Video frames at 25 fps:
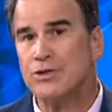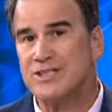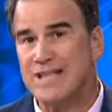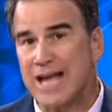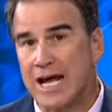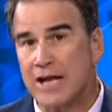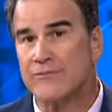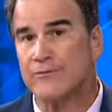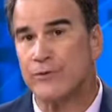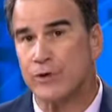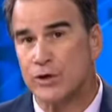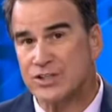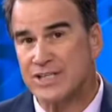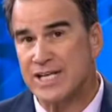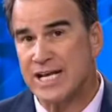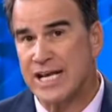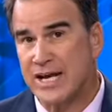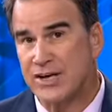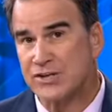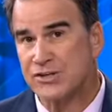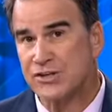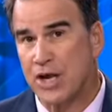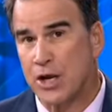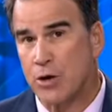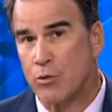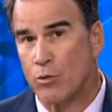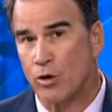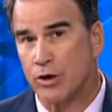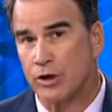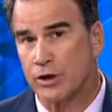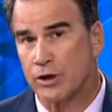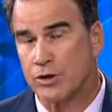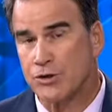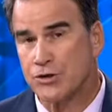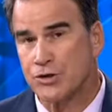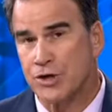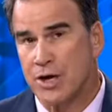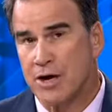Denver TSA
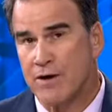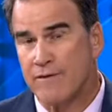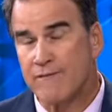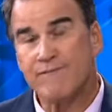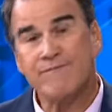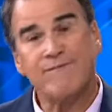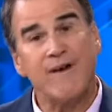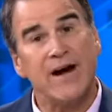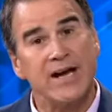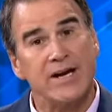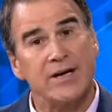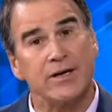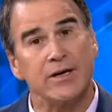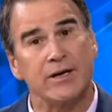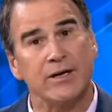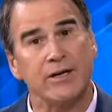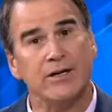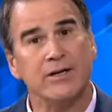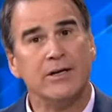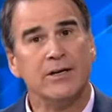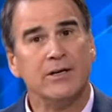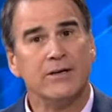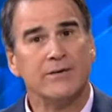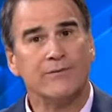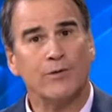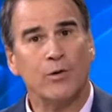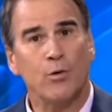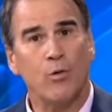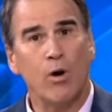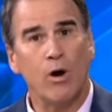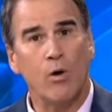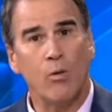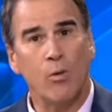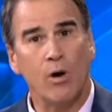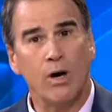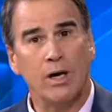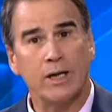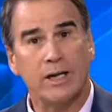workers fired for
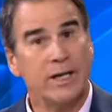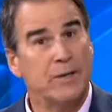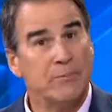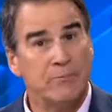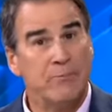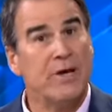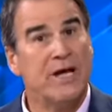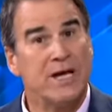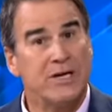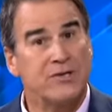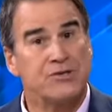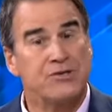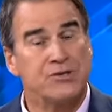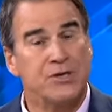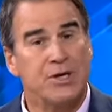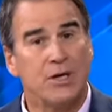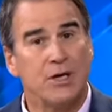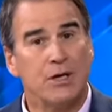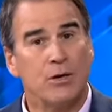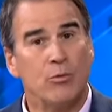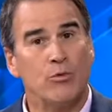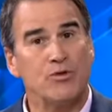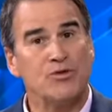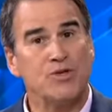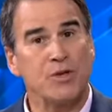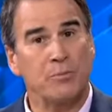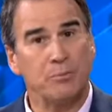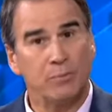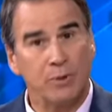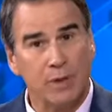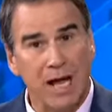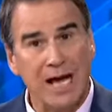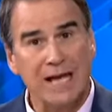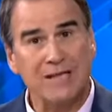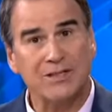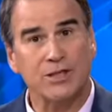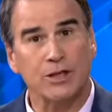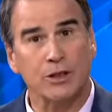what one admits was a
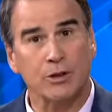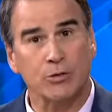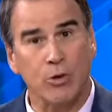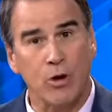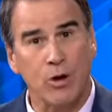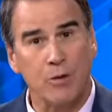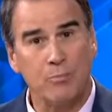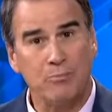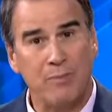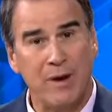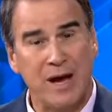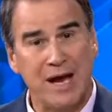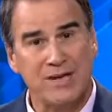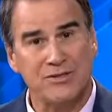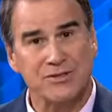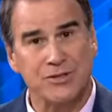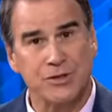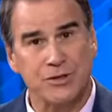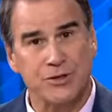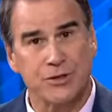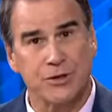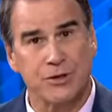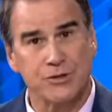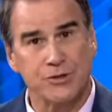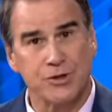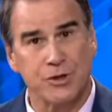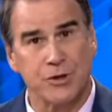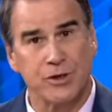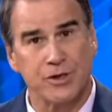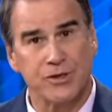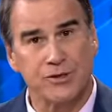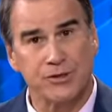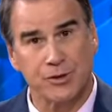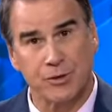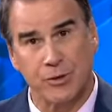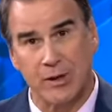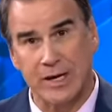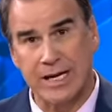plot to grope passengers
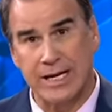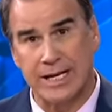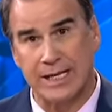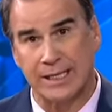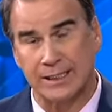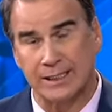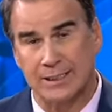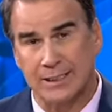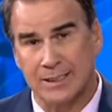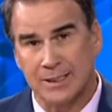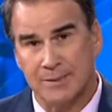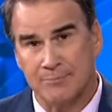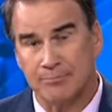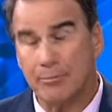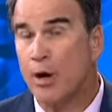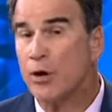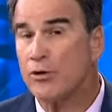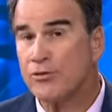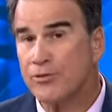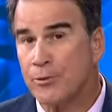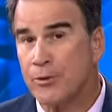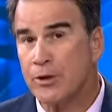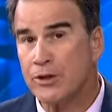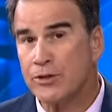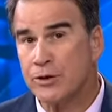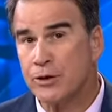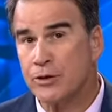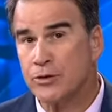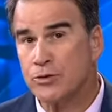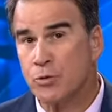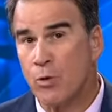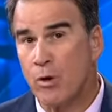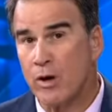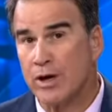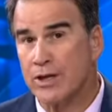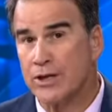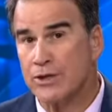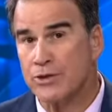during screening. Both are in their
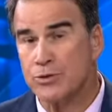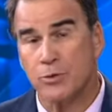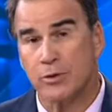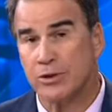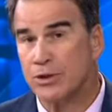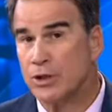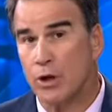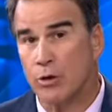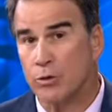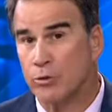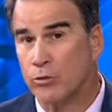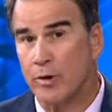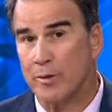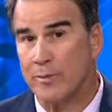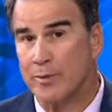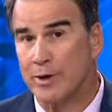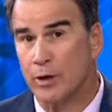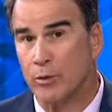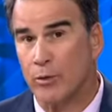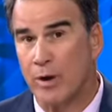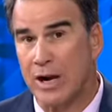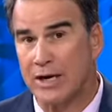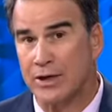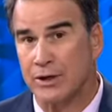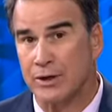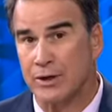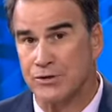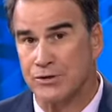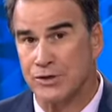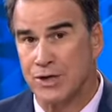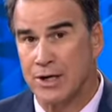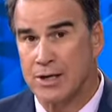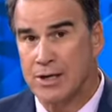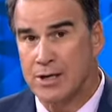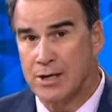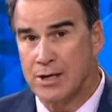20s with no criminal records.